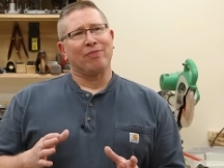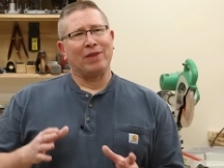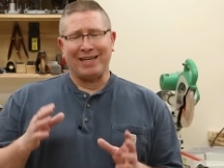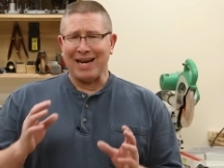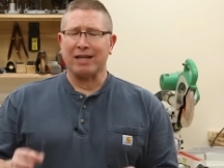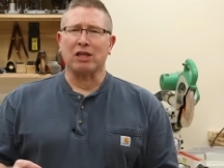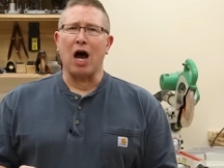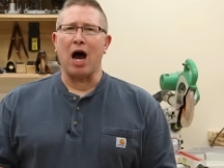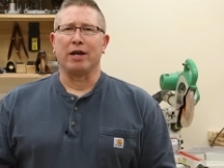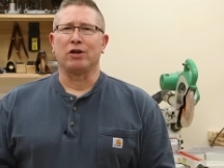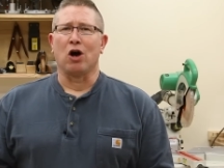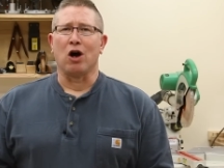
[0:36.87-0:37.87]
They take the
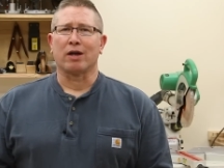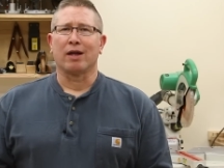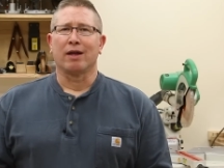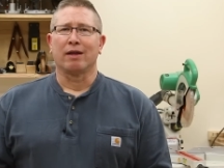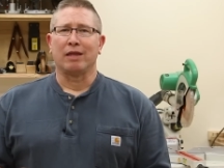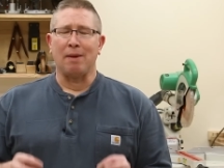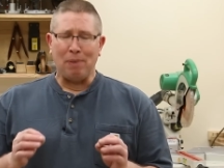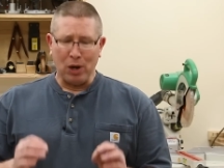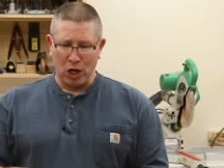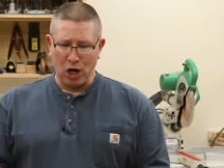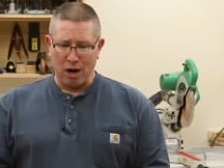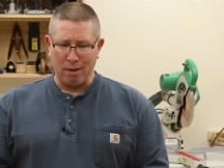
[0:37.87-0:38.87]
hot dog, they
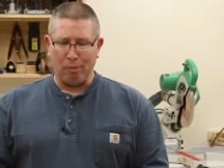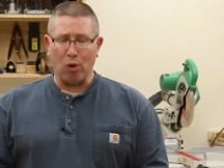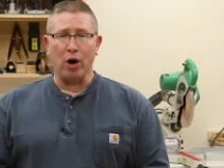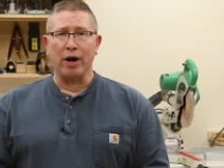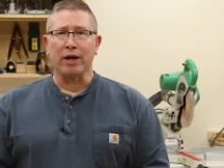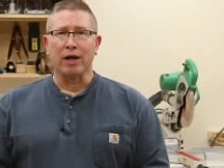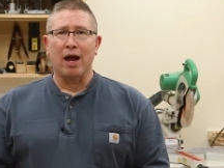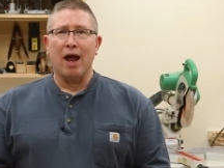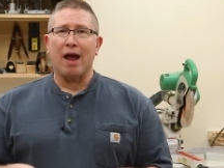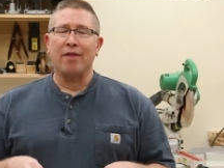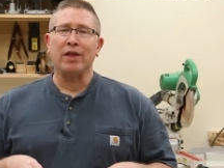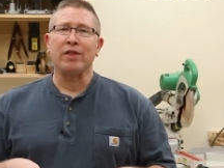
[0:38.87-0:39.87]
put it on a board,
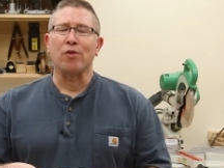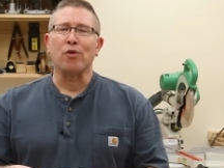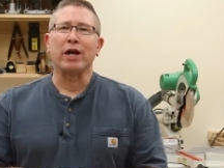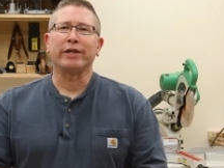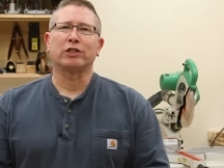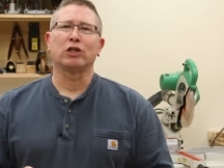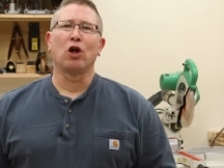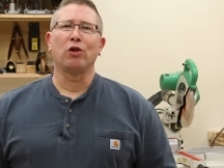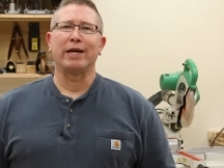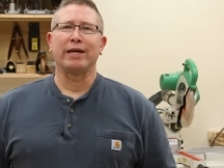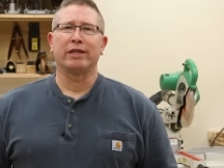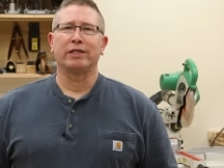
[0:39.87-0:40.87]
and then they run it
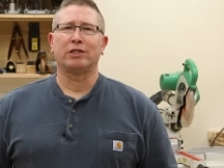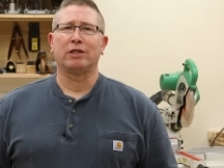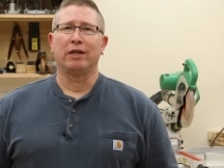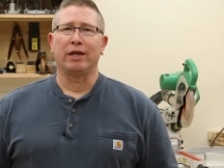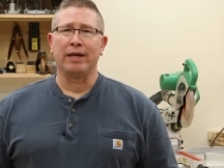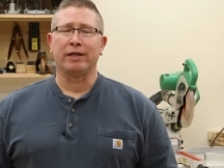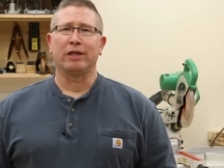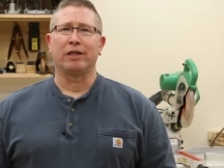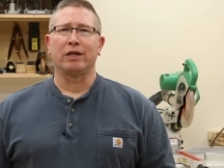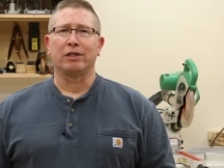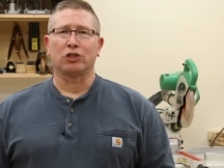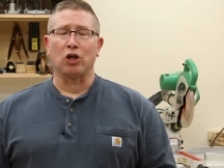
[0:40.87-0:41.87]
slowly into the, into
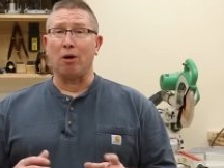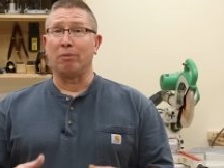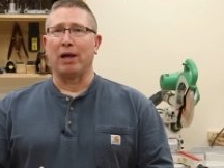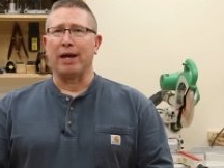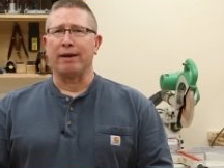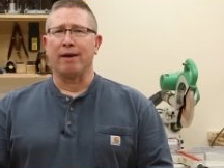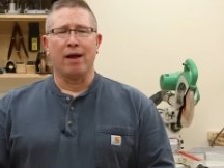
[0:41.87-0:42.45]
the saw blade.